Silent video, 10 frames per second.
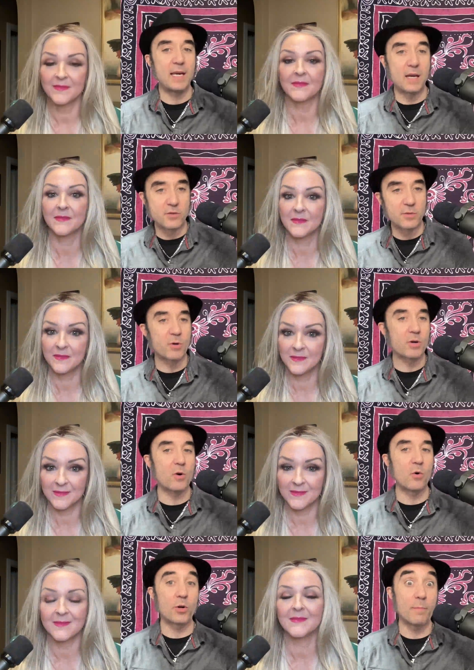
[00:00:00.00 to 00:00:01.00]
Speaker 1: a
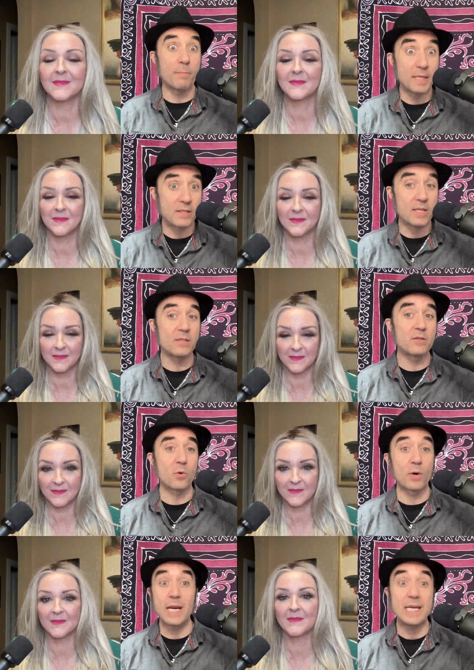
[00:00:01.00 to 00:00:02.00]
customer or your
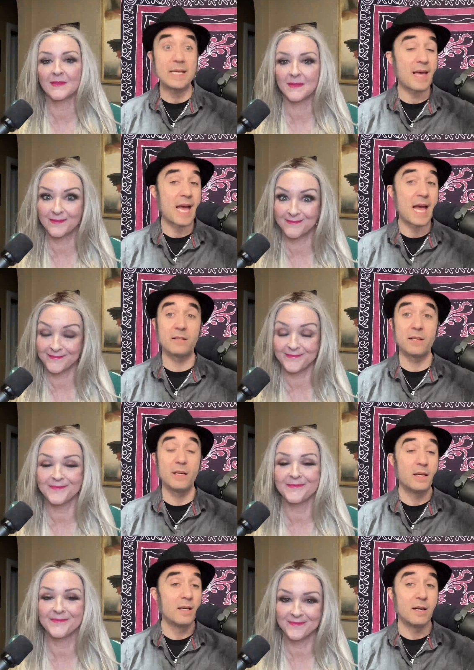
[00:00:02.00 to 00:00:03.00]
business or any of that
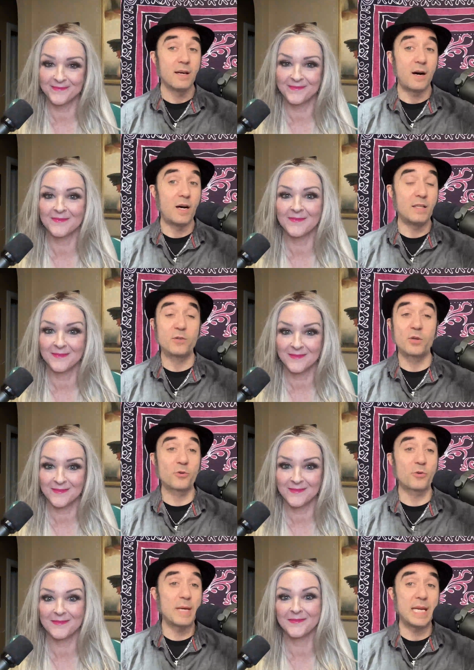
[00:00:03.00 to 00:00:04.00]
on
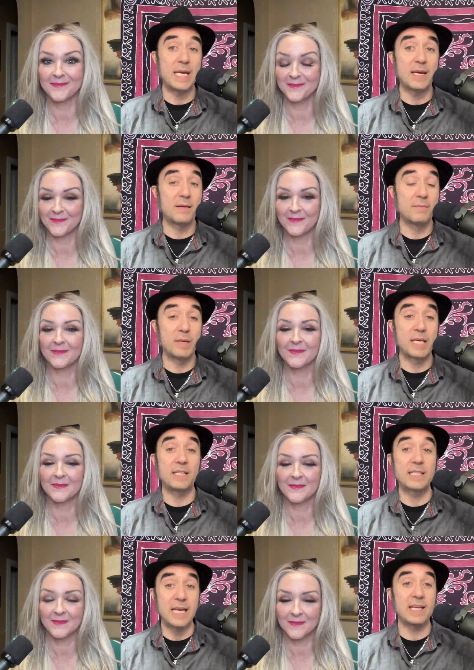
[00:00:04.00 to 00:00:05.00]
social media
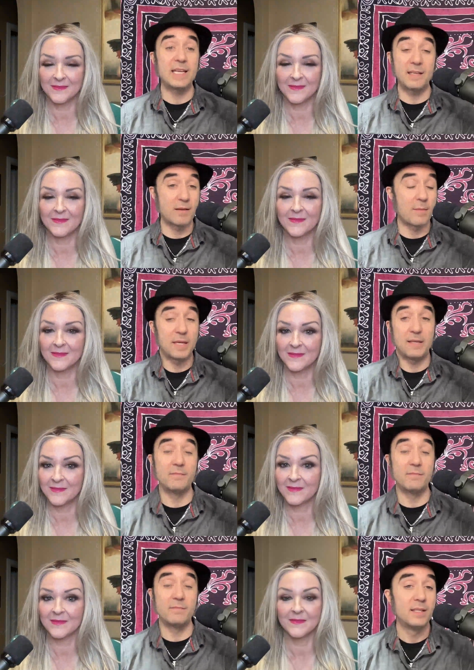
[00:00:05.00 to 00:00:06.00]
because it, I
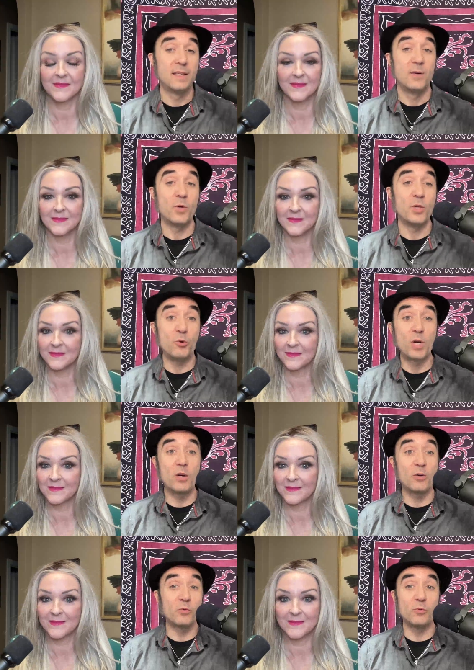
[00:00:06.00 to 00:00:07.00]
mean, when
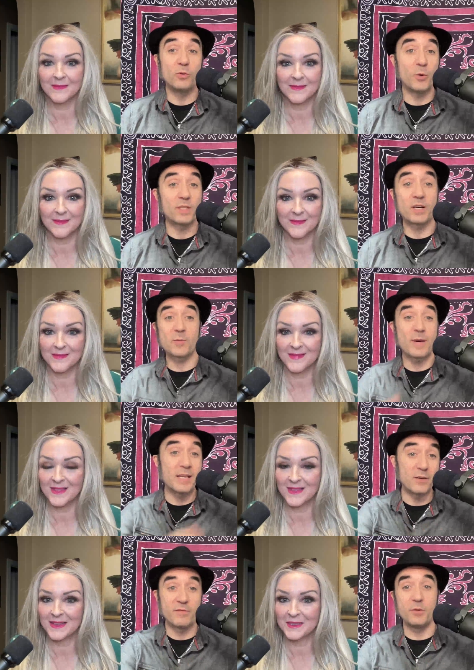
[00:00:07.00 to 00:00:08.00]
you go, you know, we
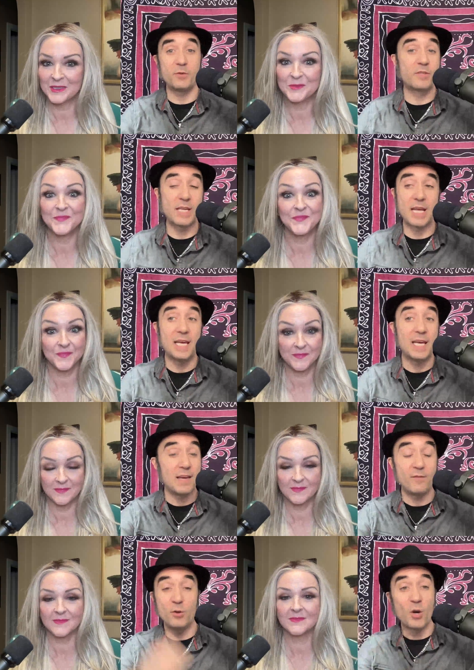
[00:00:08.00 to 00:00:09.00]
talked about interviews today.
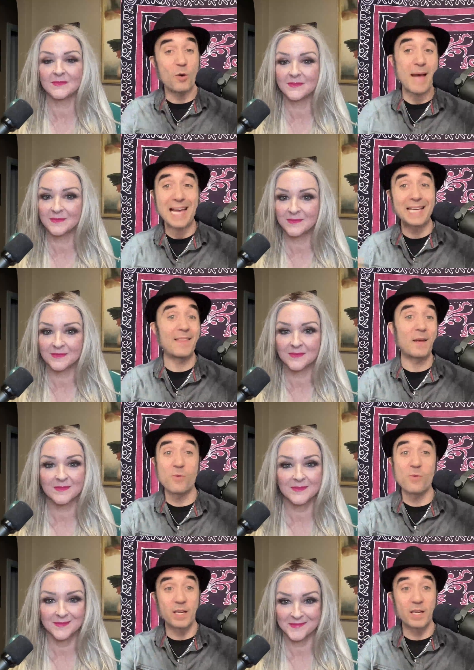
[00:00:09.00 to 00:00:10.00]
If you go back and they
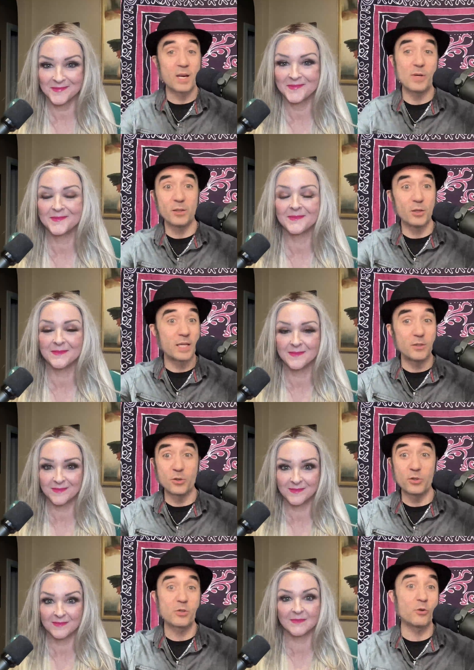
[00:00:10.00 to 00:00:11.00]
want to go and look
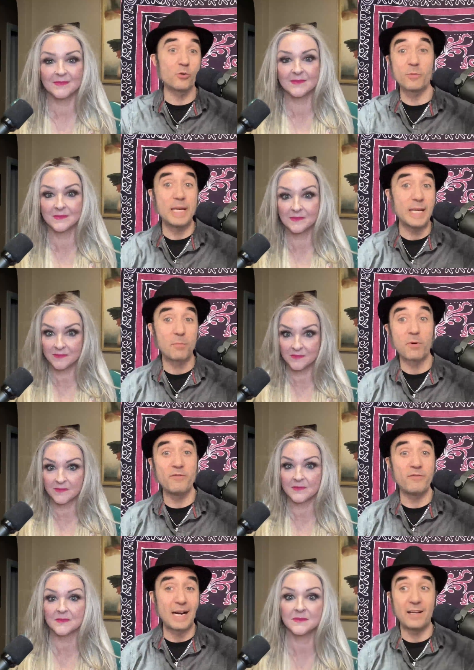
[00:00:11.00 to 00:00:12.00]
at your social media
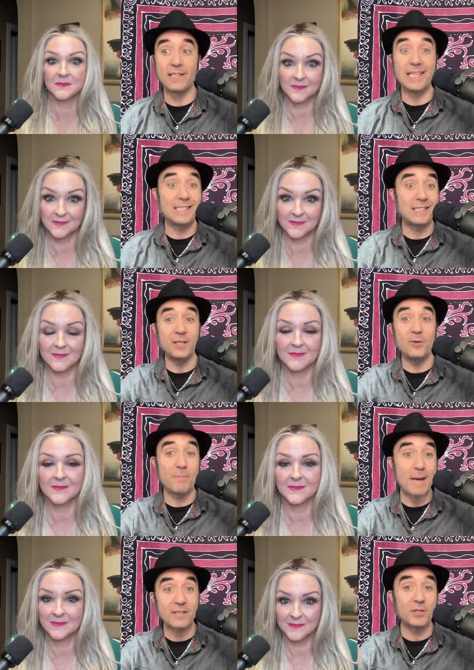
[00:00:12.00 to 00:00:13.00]
profile and they see
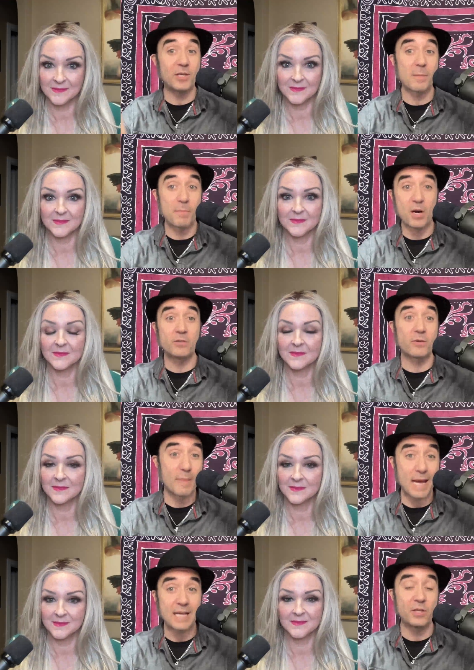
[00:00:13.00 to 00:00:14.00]
you bashing a
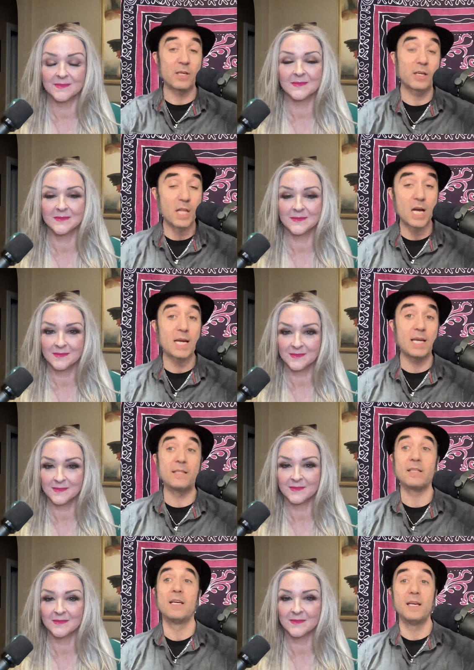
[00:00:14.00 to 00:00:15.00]
boss or bashing a
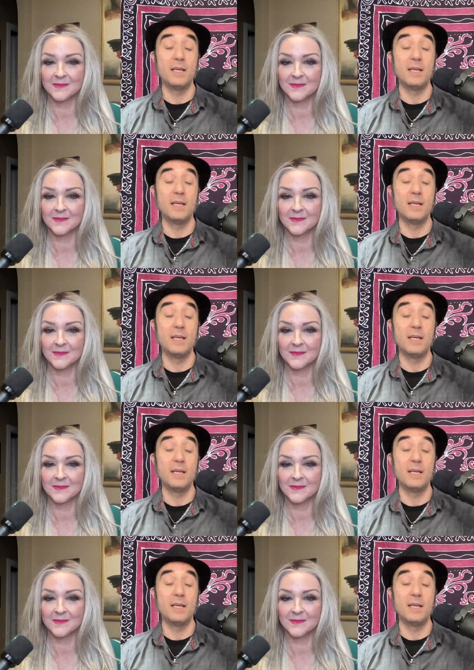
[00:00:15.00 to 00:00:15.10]
client,